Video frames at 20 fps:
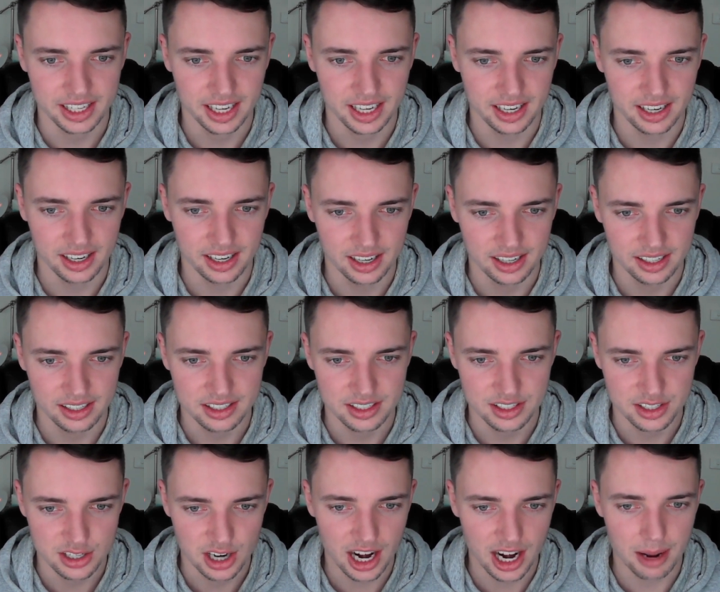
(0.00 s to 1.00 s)
can
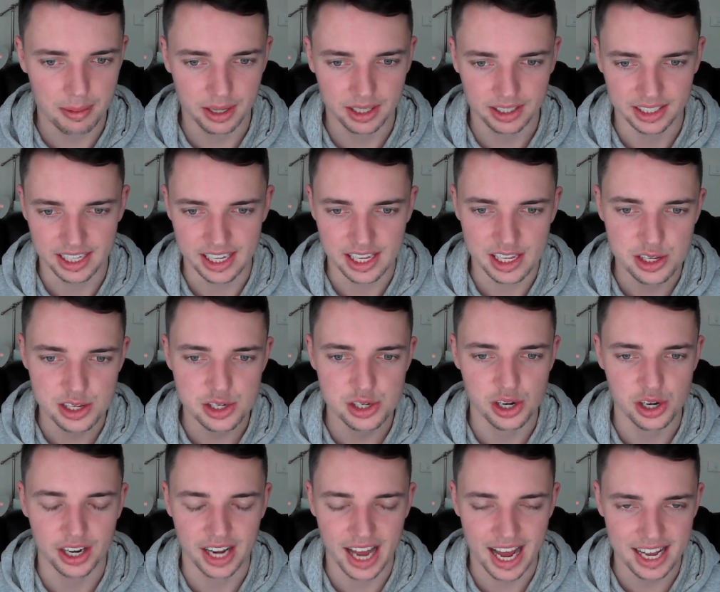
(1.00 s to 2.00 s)
dynamically
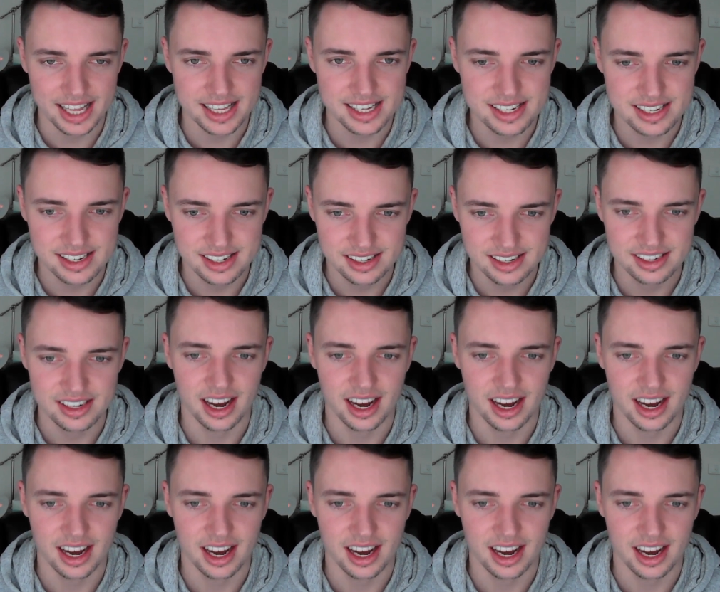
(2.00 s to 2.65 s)
insert ads